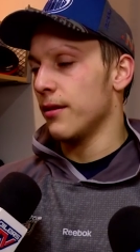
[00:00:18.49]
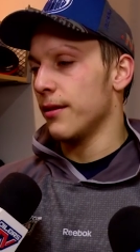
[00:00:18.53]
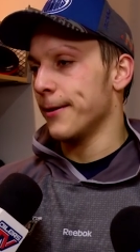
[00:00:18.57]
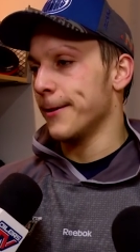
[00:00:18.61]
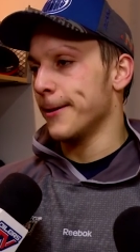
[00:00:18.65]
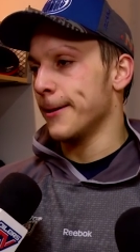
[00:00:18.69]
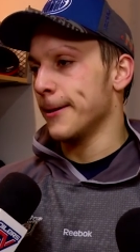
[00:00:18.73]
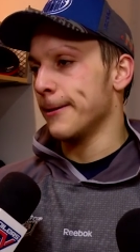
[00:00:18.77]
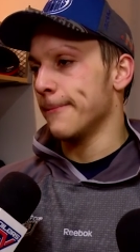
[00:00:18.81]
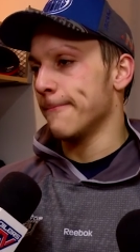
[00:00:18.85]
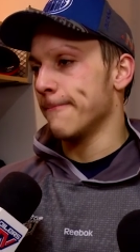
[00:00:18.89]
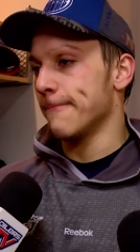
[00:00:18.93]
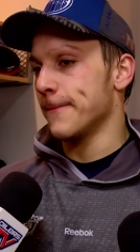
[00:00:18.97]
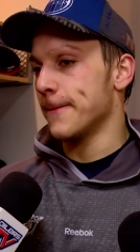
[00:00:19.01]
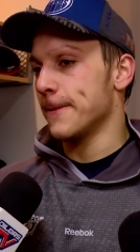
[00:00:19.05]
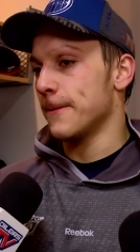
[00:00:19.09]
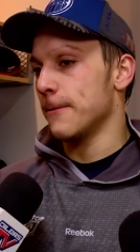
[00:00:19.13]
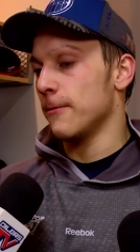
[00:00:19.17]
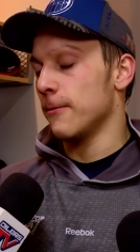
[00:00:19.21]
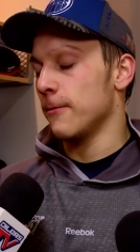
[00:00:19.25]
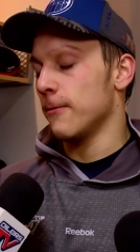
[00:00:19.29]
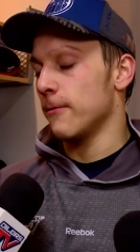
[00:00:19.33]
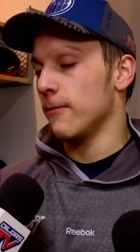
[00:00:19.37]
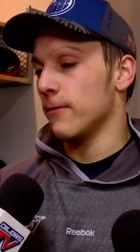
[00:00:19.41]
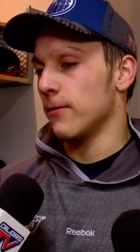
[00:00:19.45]
Um,
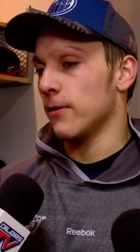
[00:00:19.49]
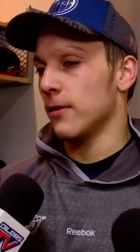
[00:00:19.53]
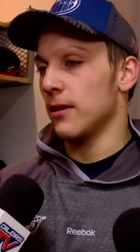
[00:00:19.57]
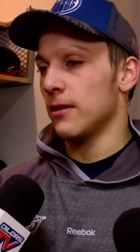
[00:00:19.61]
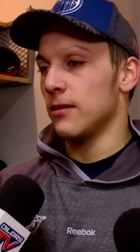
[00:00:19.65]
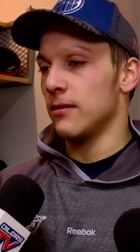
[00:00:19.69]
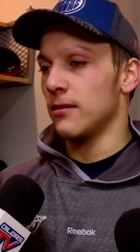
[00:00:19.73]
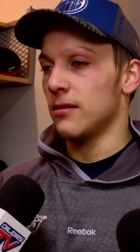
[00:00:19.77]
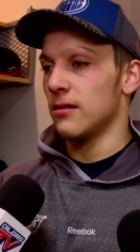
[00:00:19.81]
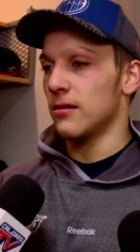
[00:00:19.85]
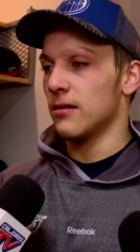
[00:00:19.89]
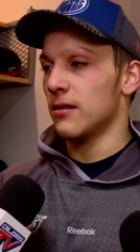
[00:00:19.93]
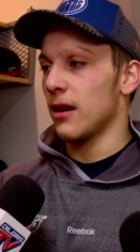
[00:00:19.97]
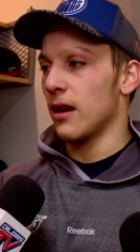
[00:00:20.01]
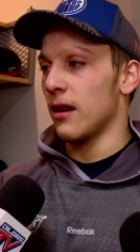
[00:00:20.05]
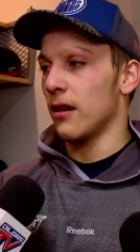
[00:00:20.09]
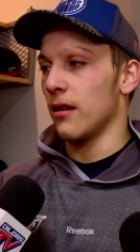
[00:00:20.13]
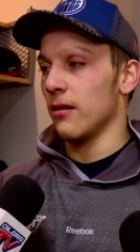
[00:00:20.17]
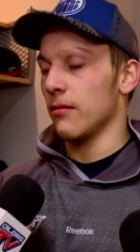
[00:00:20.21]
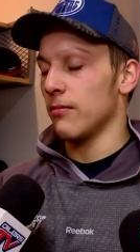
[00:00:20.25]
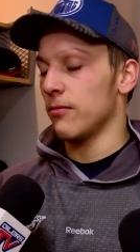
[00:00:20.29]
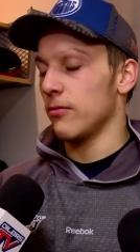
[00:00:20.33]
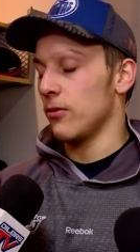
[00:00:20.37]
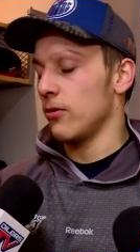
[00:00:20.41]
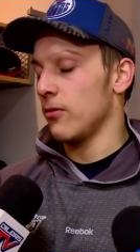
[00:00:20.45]
so for us, it's just
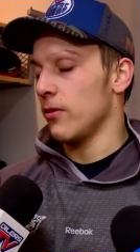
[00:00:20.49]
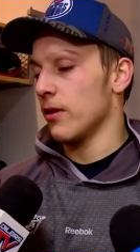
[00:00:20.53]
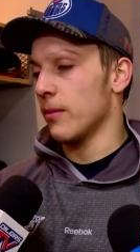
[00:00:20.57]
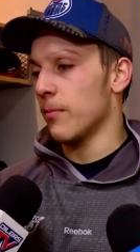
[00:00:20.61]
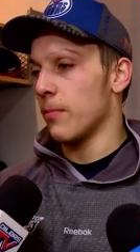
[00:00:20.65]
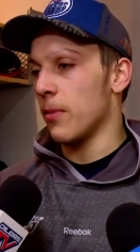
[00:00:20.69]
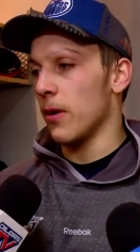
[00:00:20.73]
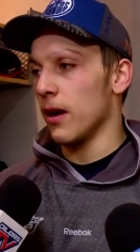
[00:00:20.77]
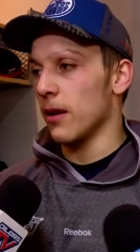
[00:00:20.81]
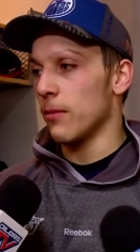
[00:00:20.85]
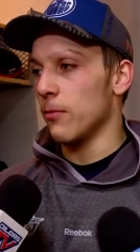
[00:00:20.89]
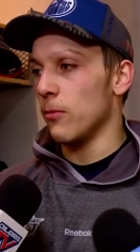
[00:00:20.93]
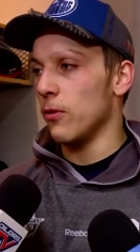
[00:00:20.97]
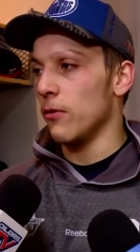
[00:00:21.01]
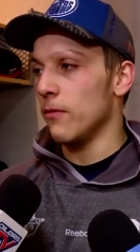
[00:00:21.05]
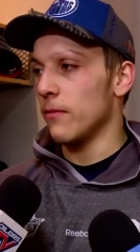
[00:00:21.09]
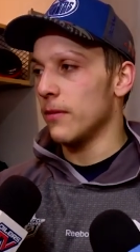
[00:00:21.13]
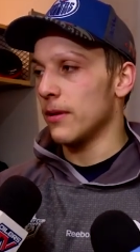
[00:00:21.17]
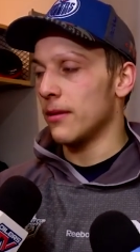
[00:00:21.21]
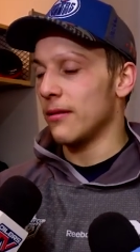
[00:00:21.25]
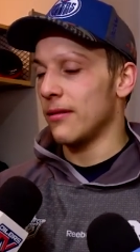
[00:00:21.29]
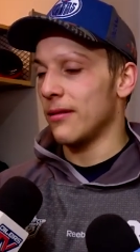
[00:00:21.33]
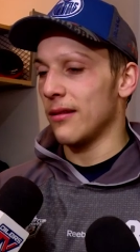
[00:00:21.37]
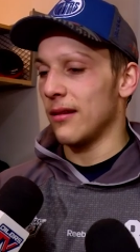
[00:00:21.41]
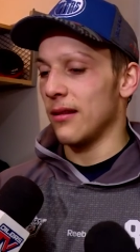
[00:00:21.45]
kind of quick puck
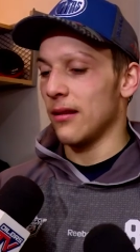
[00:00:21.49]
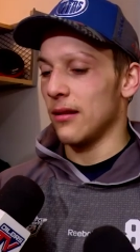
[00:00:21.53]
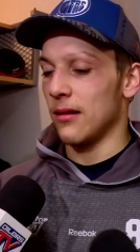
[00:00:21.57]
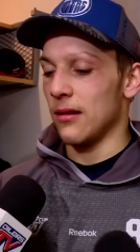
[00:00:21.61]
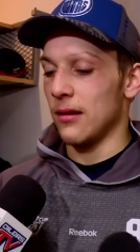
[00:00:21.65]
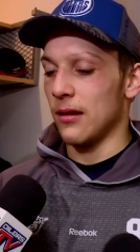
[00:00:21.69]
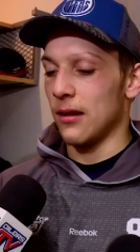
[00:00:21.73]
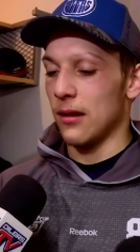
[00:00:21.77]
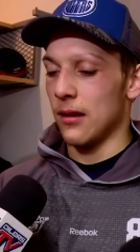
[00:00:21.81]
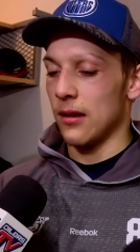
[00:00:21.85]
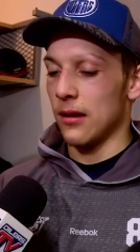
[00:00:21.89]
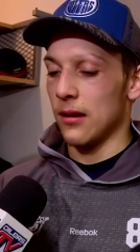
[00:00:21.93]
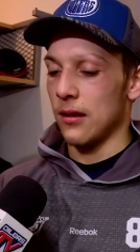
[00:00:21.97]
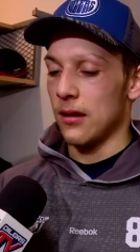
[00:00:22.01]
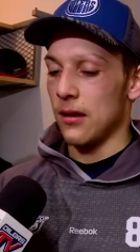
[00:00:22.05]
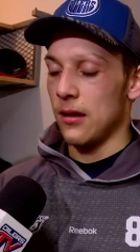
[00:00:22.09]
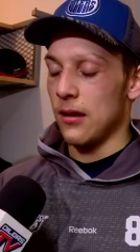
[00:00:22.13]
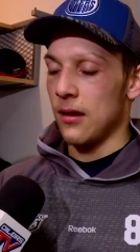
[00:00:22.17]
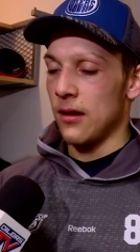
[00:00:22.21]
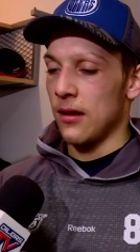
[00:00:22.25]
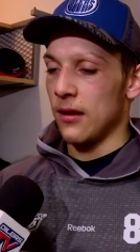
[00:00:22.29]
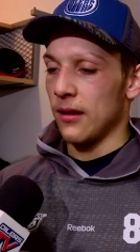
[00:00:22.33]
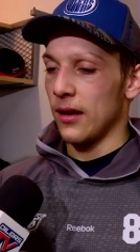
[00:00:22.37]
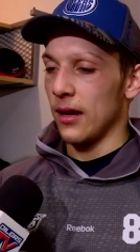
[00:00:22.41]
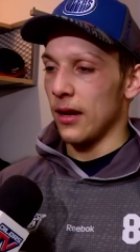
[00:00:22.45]
movement and uh,
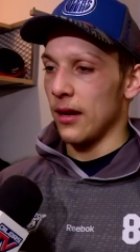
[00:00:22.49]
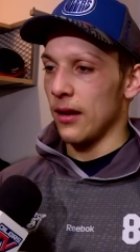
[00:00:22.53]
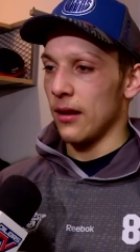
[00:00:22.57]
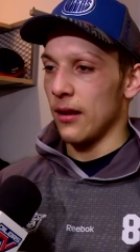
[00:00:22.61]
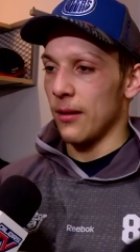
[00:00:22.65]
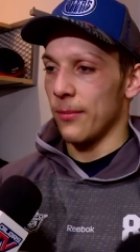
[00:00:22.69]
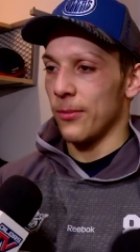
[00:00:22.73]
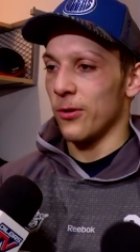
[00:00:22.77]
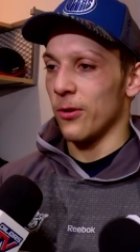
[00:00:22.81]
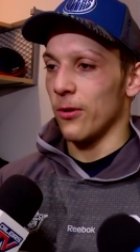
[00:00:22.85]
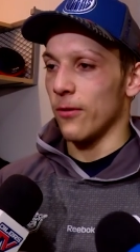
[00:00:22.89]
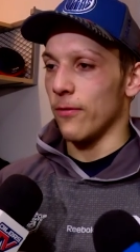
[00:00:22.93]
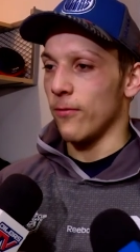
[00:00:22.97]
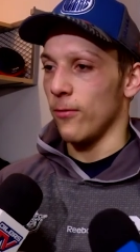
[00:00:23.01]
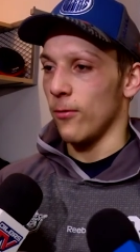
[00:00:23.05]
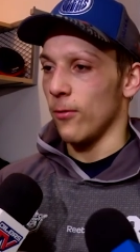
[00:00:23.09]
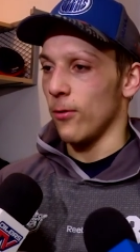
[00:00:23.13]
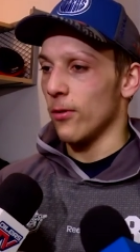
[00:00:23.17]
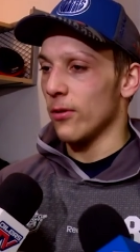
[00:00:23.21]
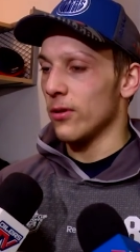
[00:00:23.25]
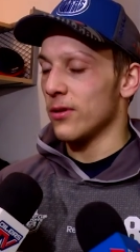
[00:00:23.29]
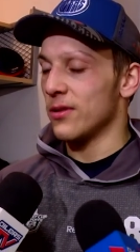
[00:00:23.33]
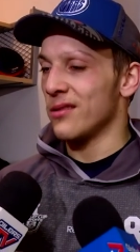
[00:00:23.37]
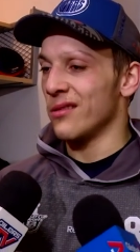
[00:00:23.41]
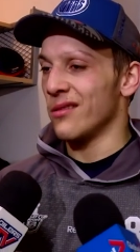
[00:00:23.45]
getting up to our
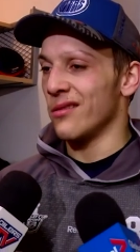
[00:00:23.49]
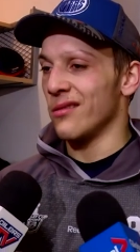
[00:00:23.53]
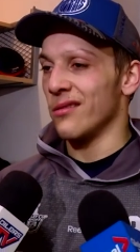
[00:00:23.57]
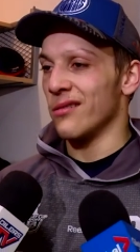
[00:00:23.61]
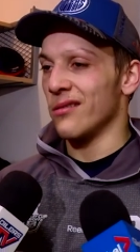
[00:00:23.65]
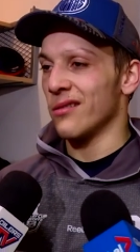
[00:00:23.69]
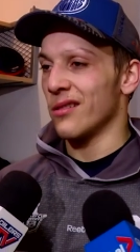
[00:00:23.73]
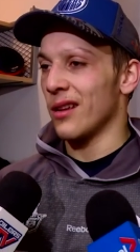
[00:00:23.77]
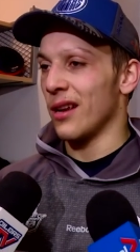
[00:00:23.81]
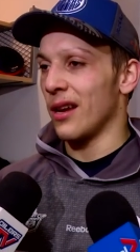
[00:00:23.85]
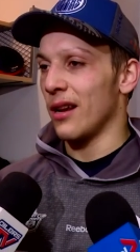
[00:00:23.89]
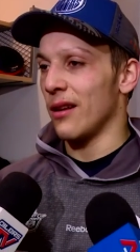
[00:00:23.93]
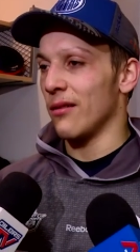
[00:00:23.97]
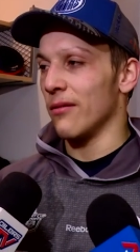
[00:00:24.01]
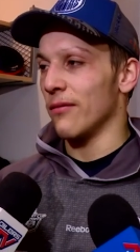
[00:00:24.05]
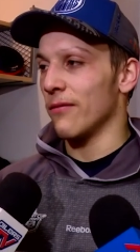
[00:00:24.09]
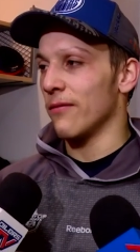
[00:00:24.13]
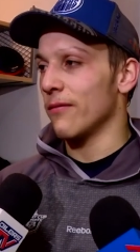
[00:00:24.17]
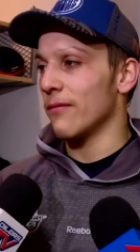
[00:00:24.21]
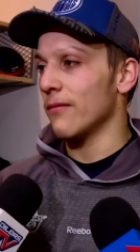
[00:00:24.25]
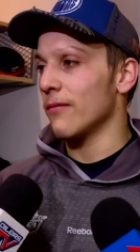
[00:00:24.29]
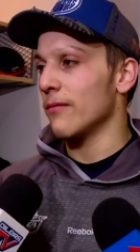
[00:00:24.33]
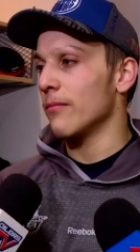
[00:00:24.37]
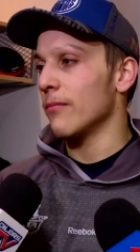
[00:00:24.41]
forwards and kind of